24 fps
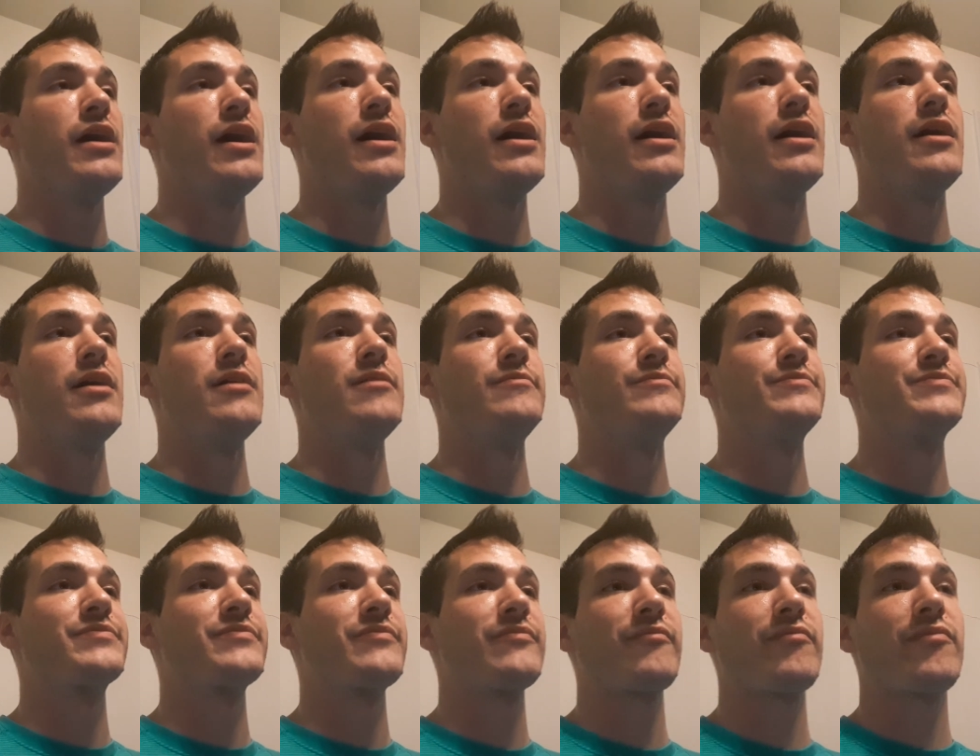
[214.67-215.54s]
um,
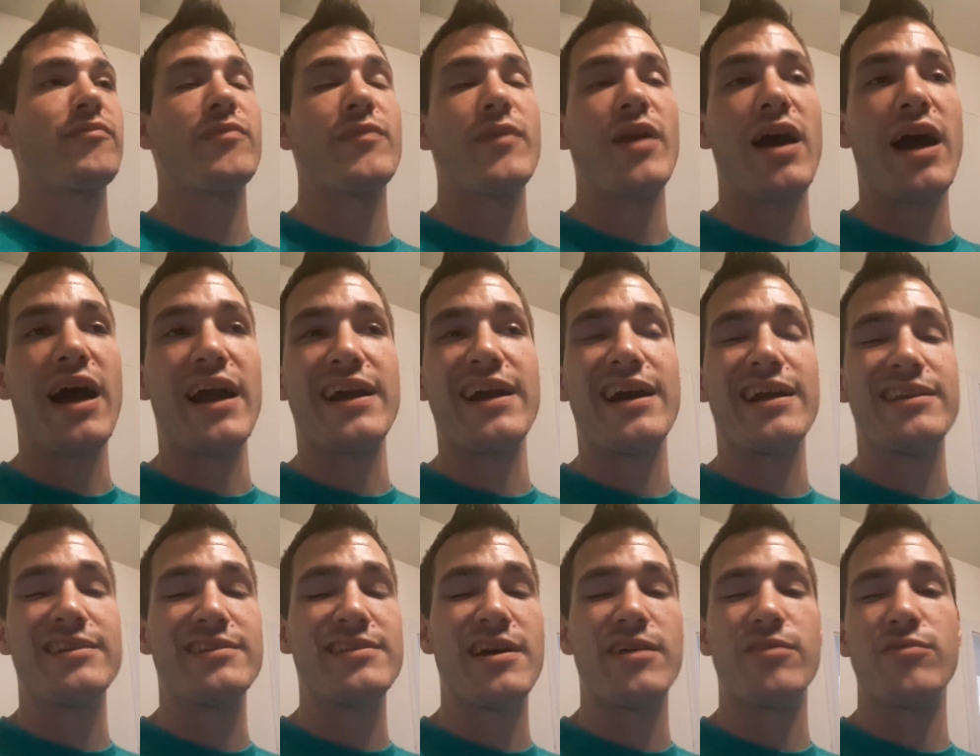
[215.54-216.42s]
I got
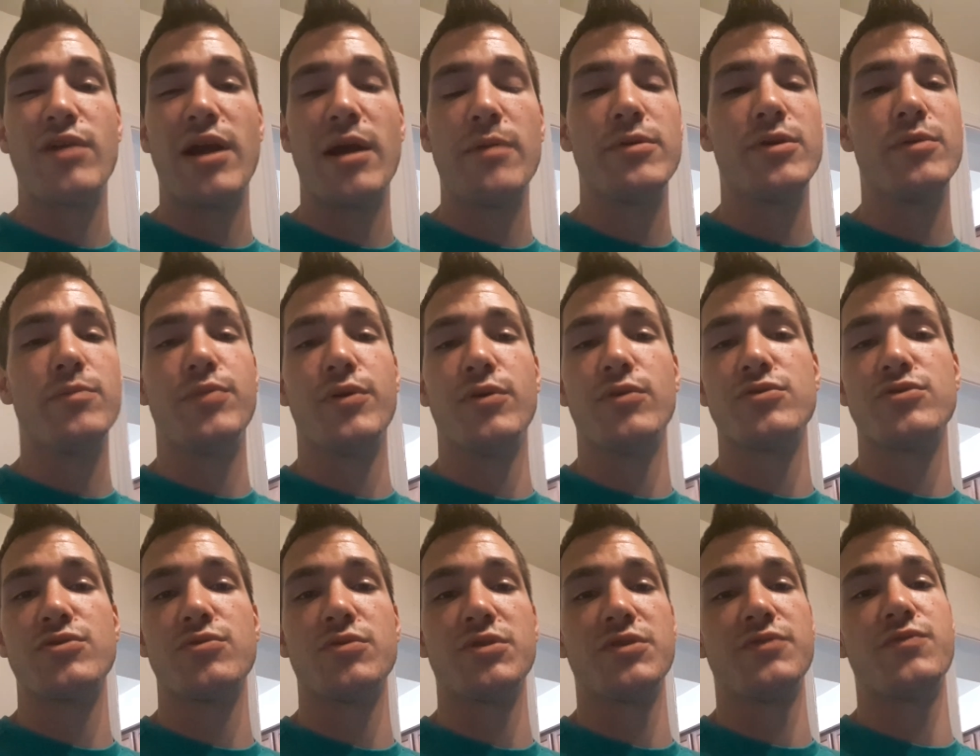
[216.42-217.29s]
a dead rabbit, a
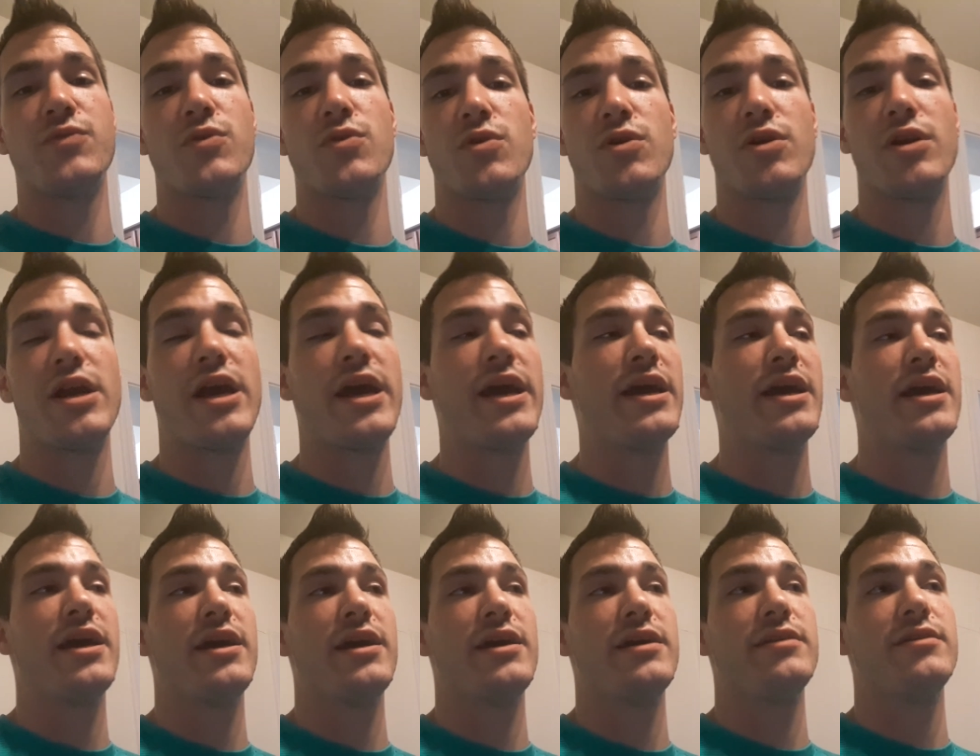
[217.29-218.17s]
Pulse 24,
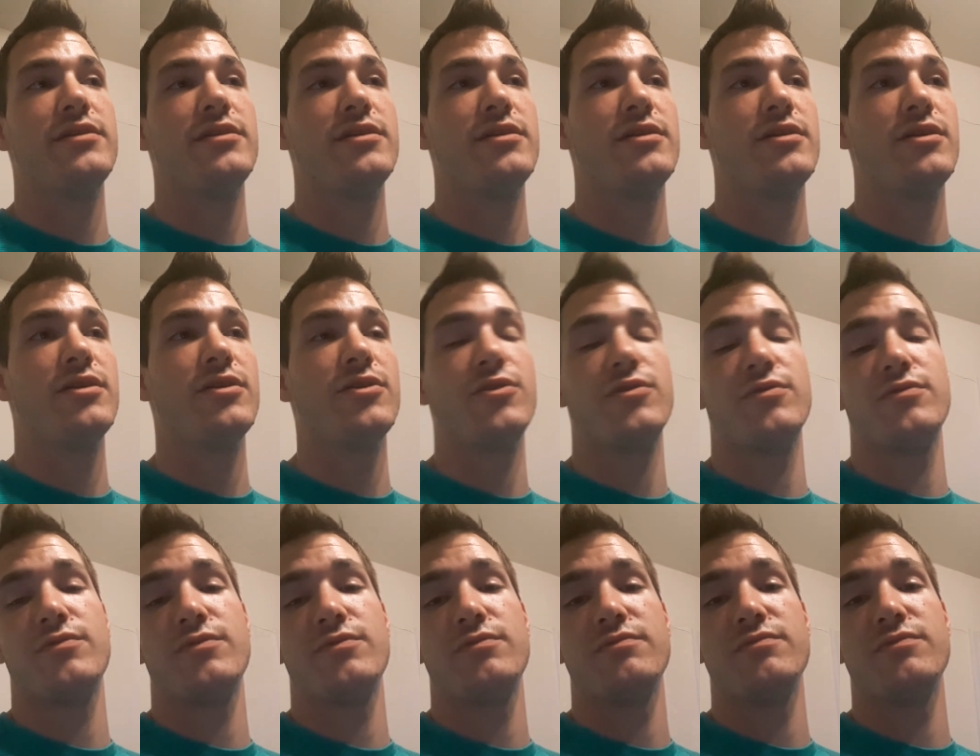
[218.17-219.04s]
and a
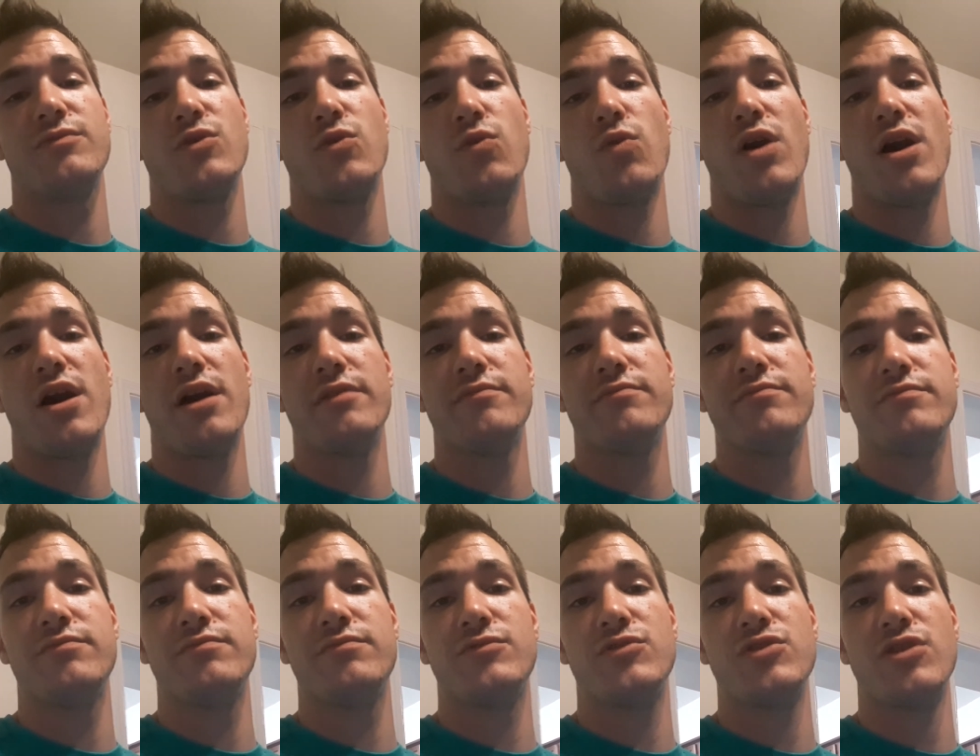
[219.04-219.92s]
quad
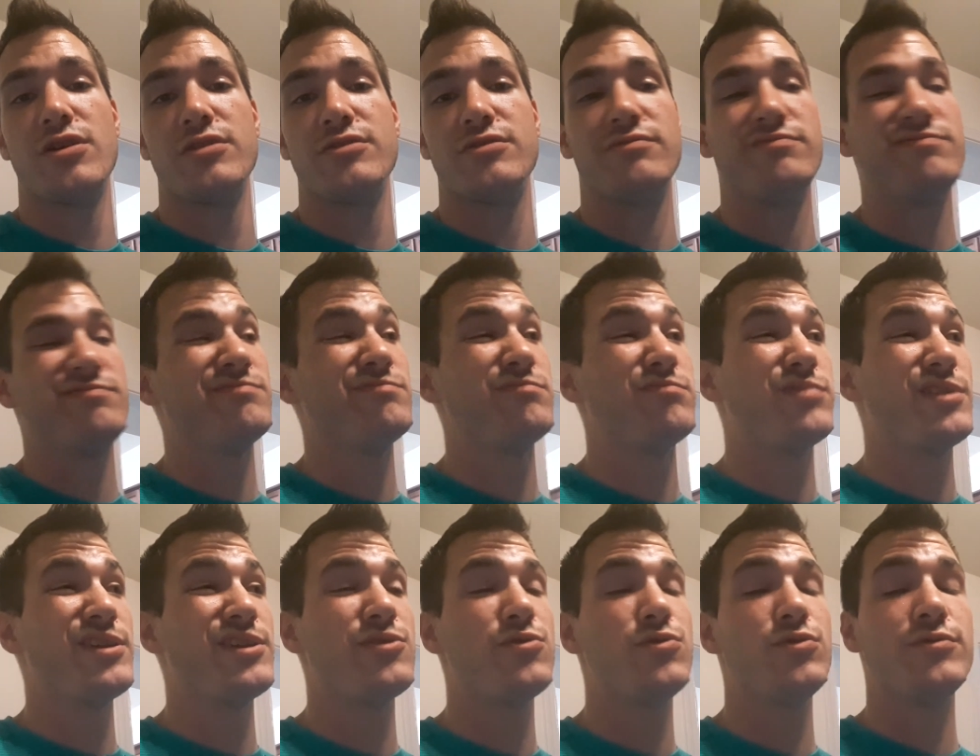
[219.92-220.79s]
charger.
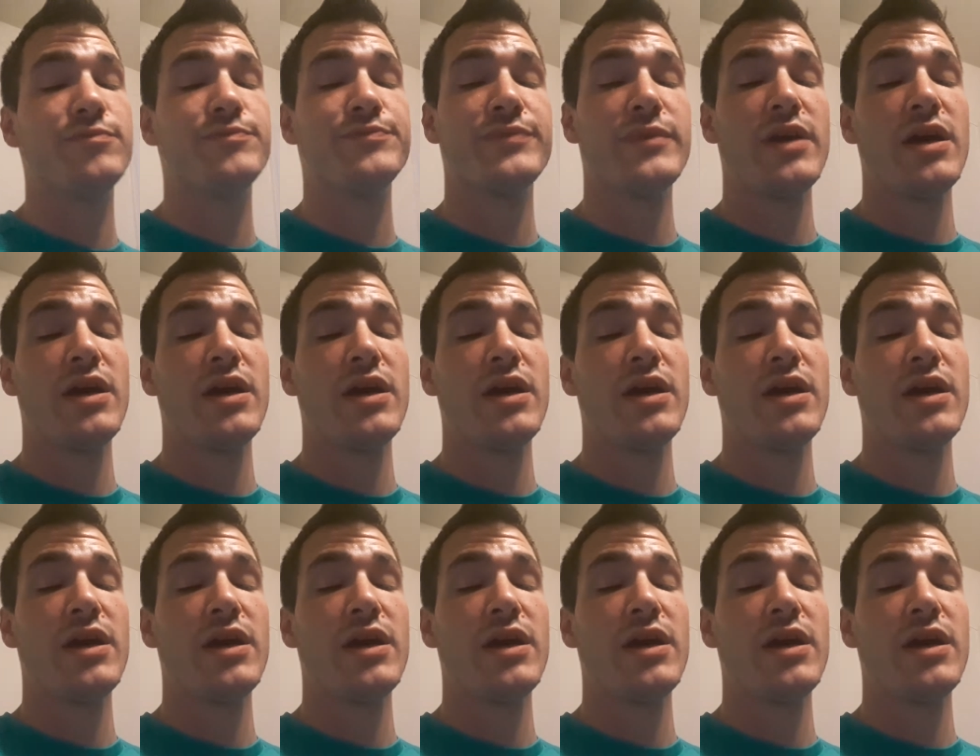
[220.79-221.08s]
Pretty cool.